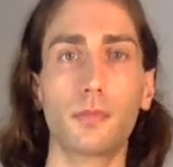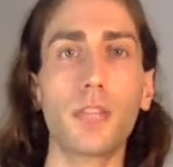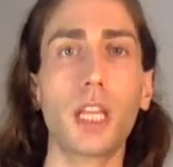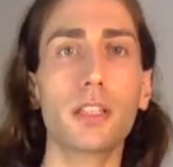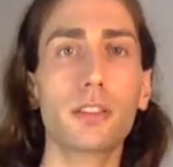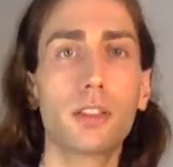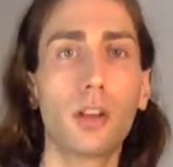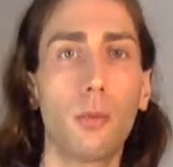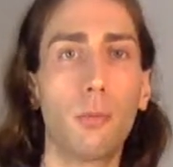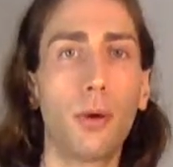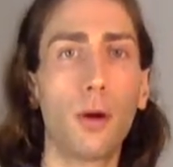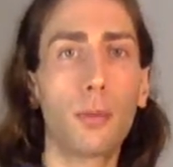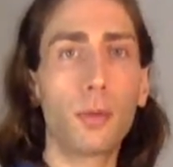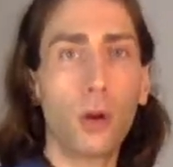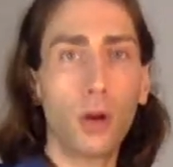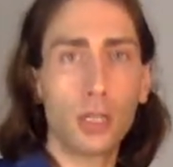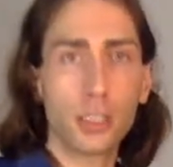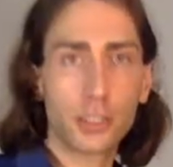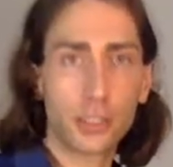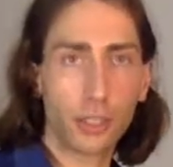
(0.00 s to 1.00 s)
So
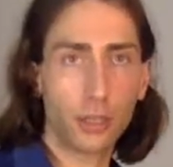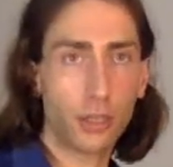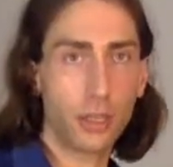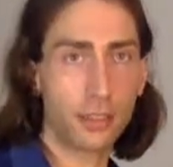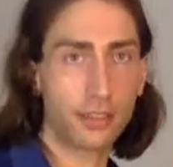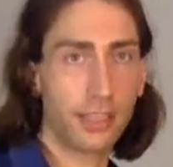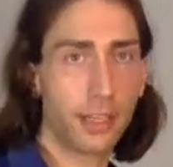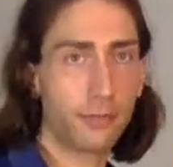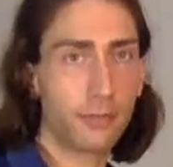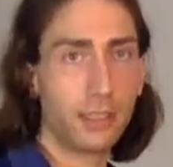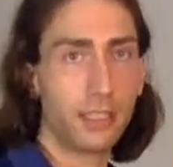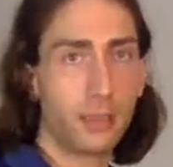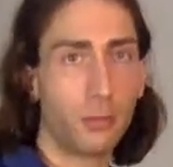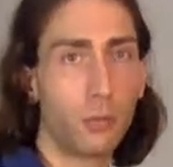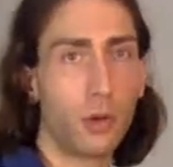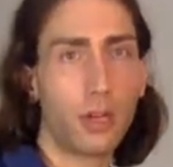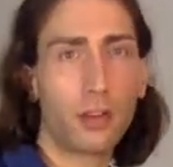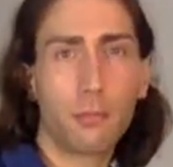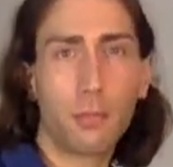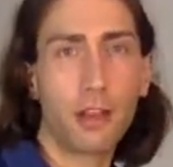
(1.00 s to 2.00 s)
popcorn shirt, definitely
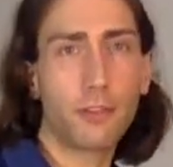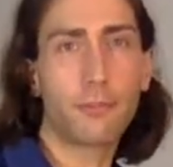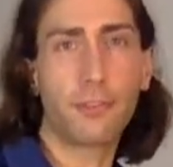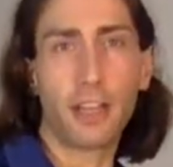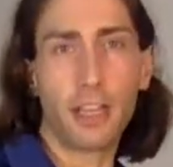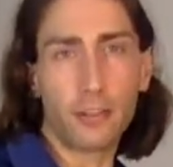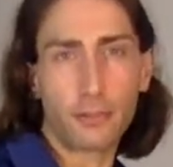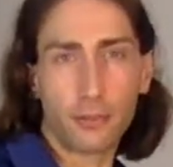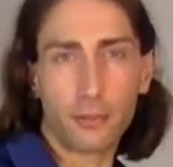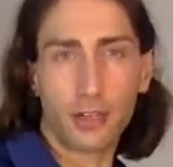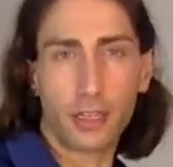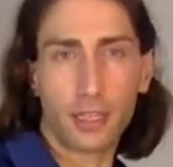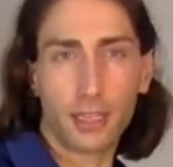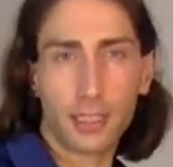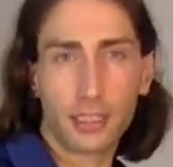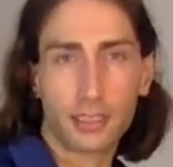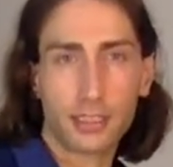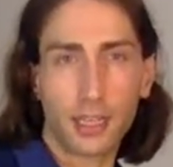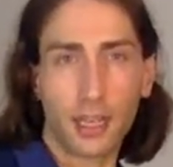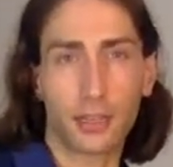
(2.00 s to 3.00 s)
one of my
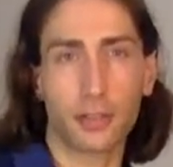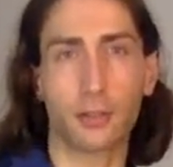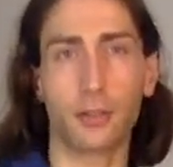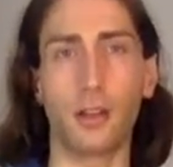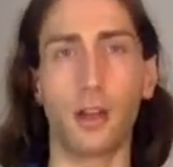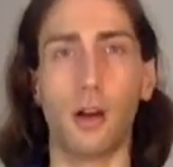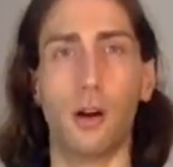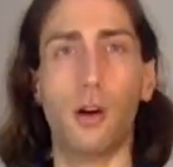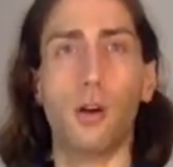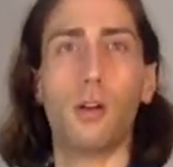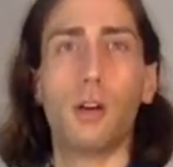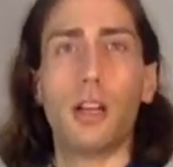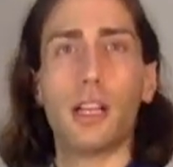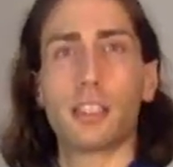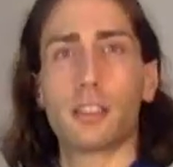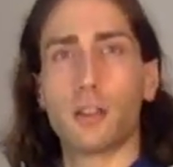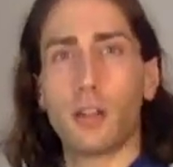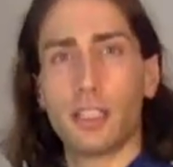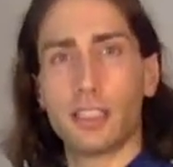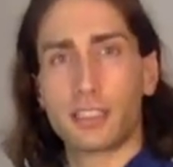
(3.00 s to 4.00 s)
favorites. I don't know,
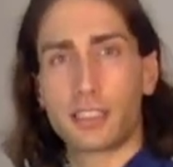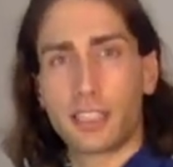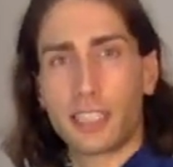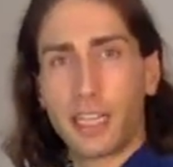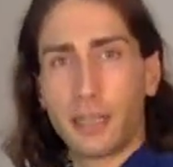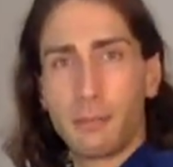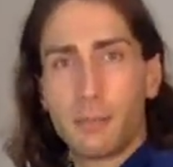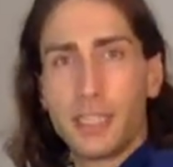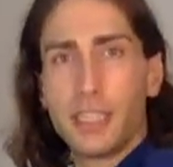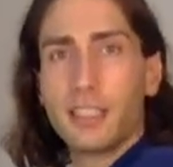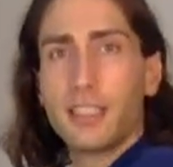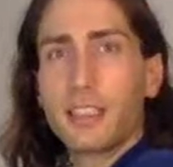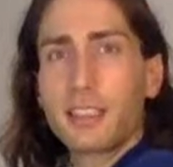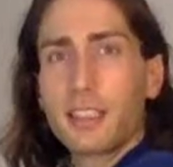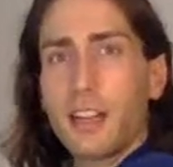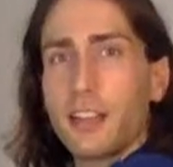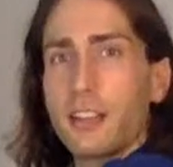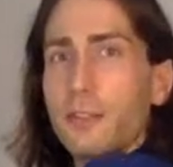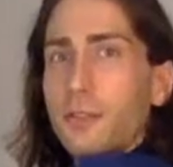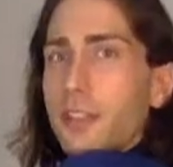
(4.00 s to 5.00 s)
it can be
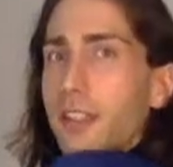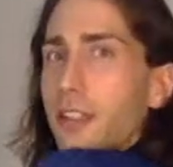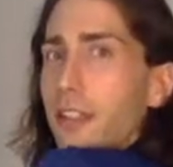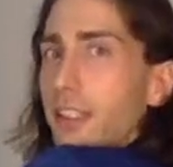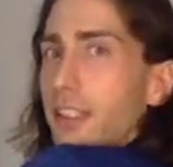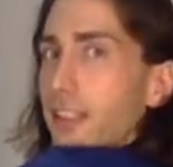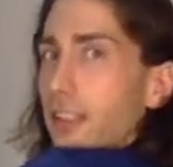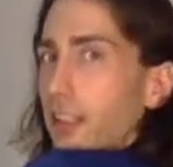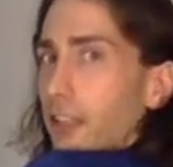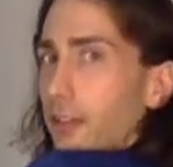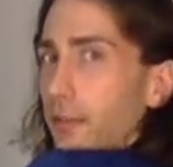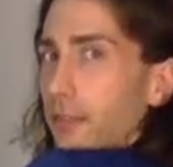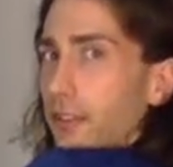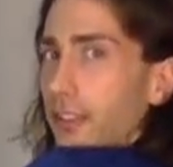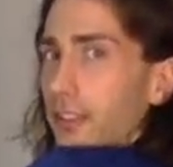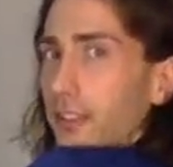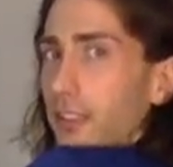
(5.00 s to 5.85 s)
kind of this kind of